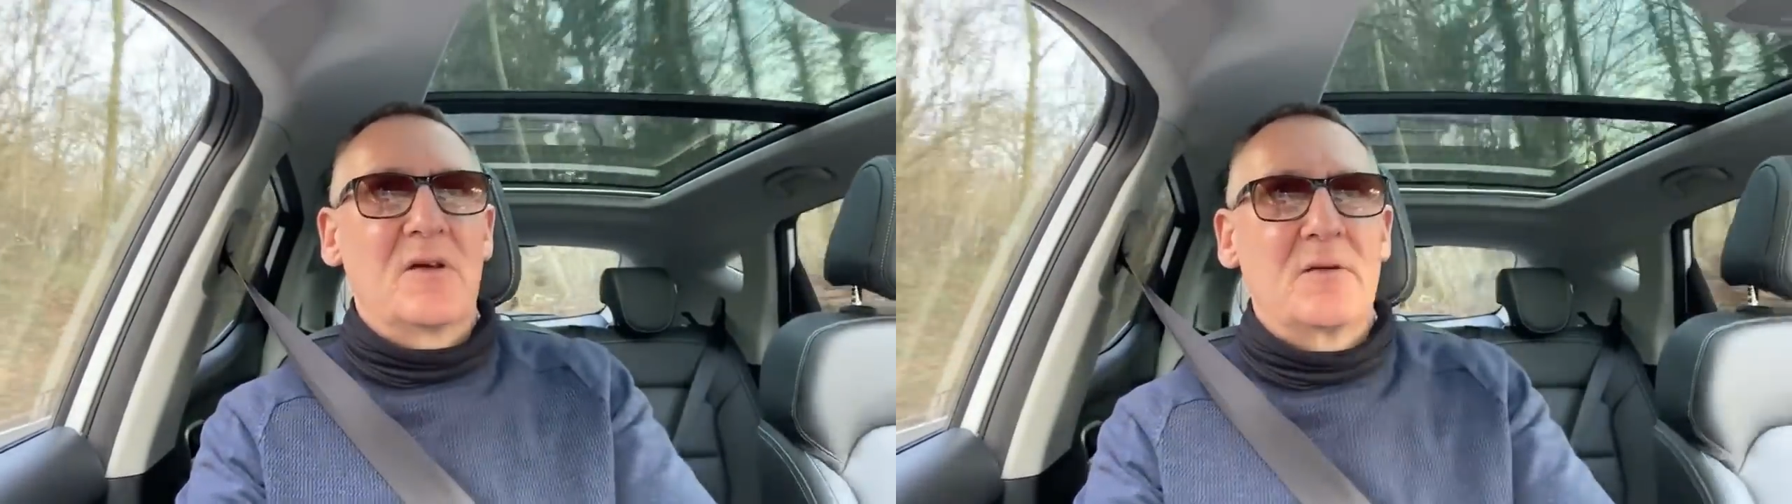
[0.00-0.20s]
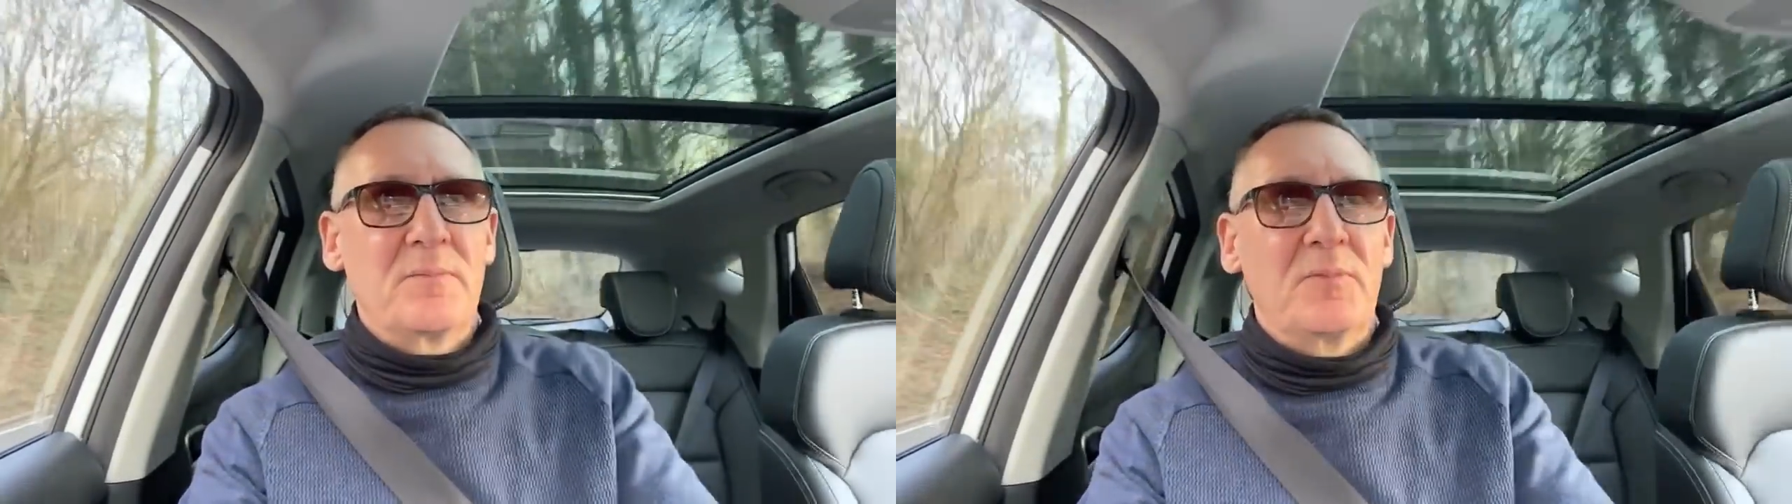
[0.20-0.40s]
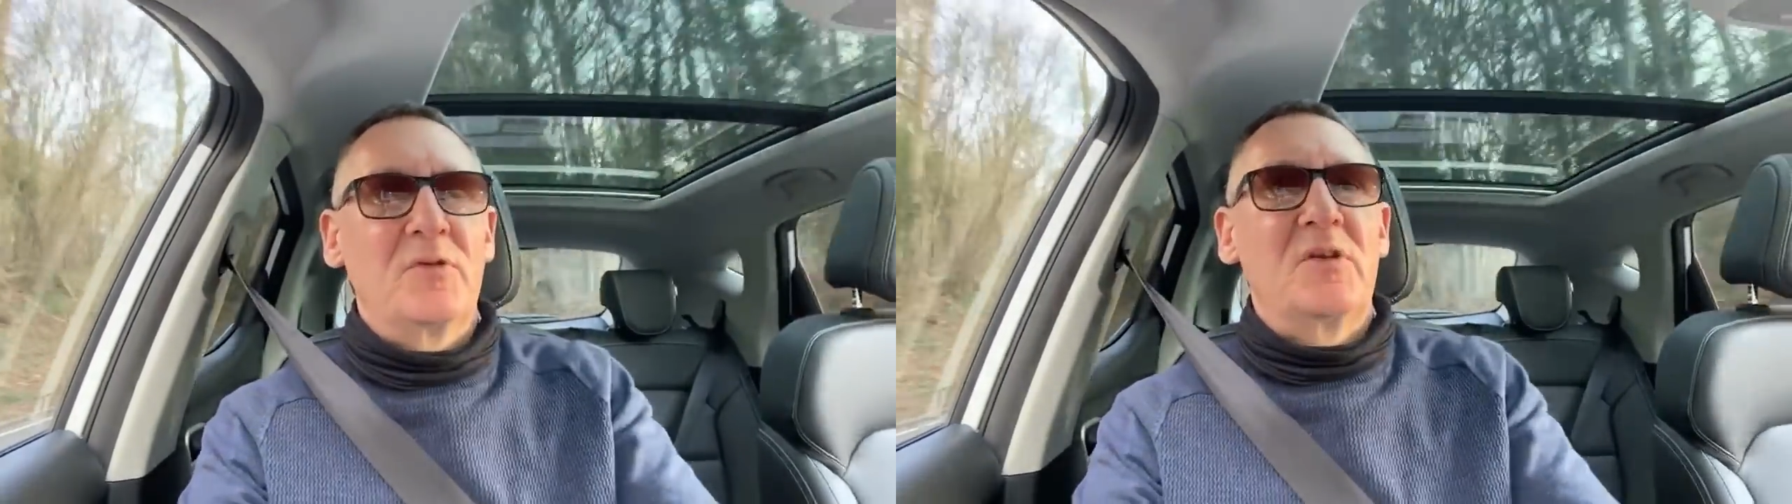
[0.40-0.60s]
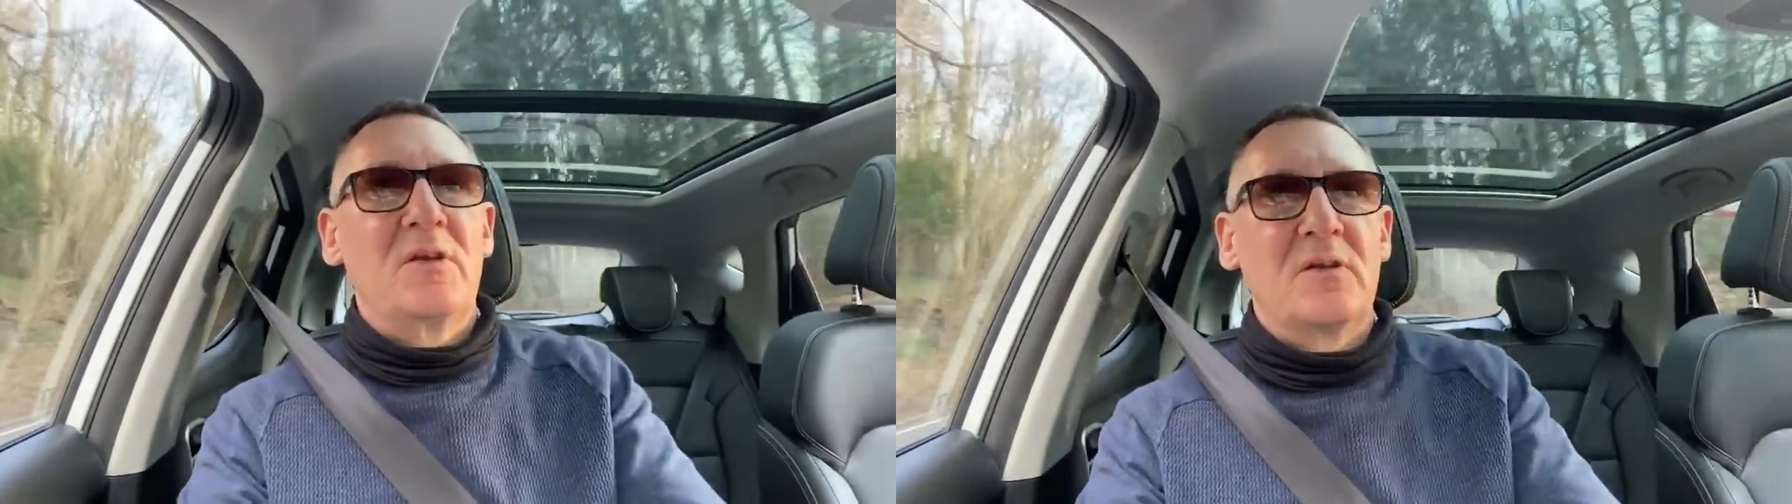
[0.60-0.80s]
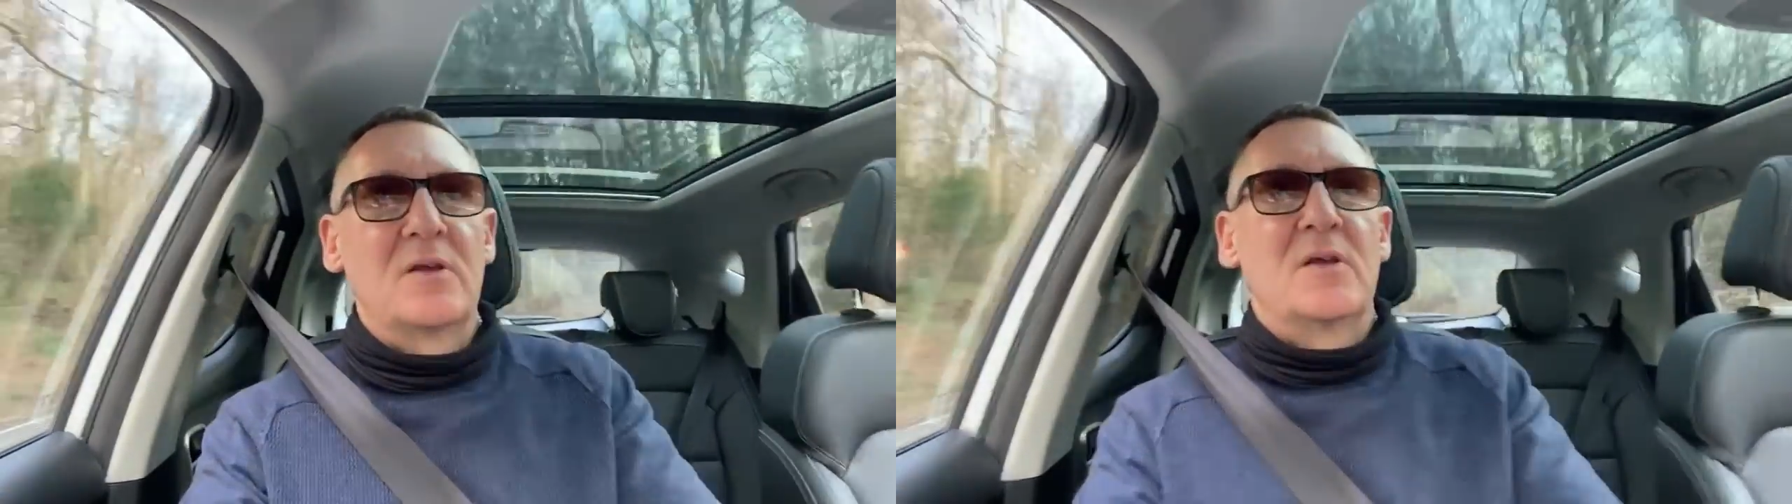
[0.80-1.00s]
I put
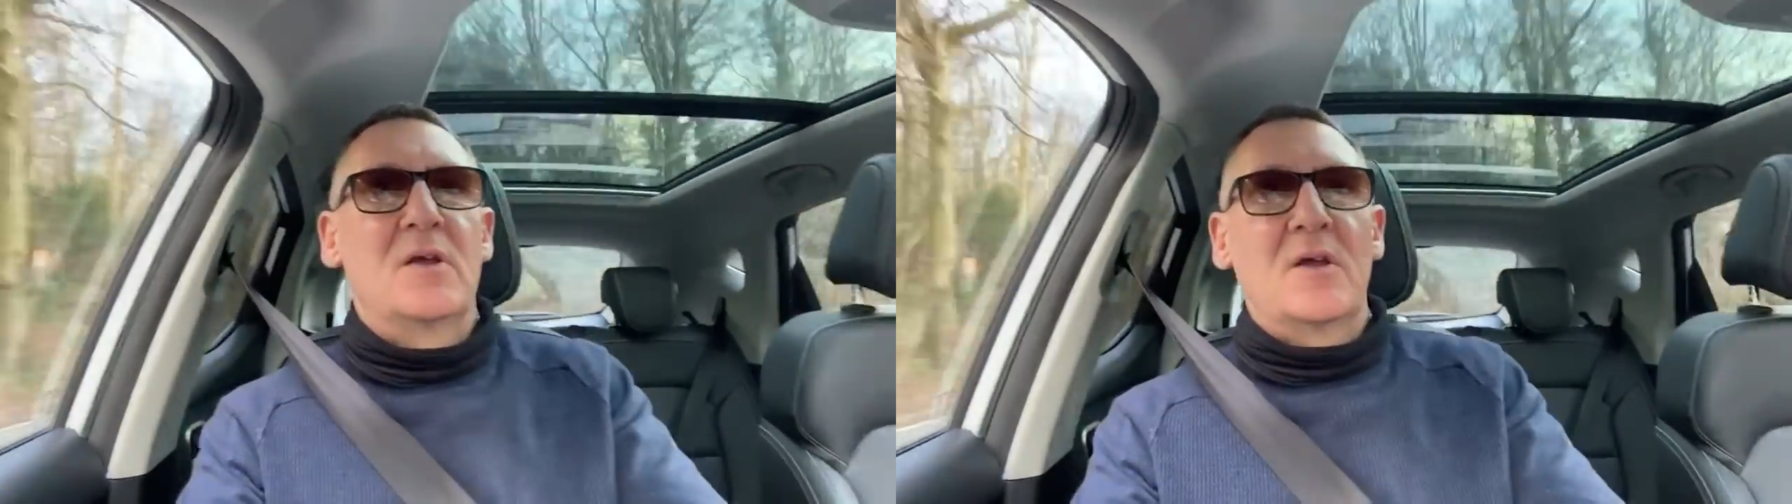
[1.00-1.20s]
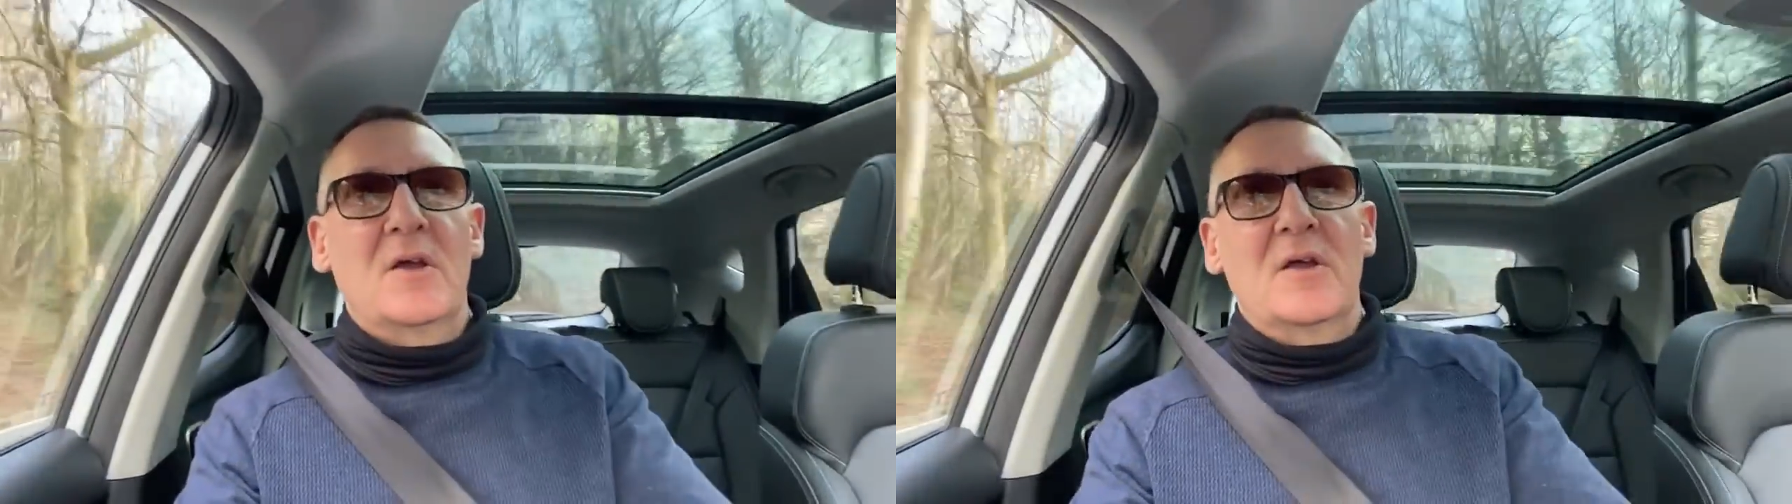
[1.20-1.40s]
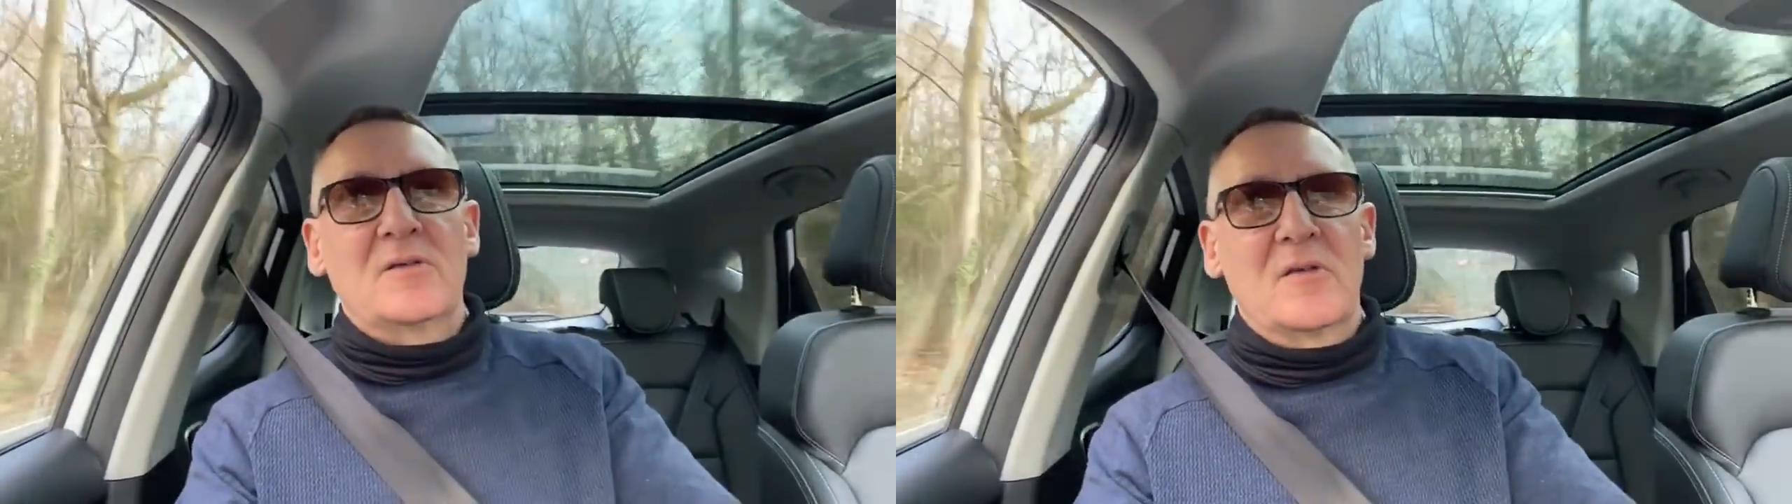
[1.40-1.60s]
in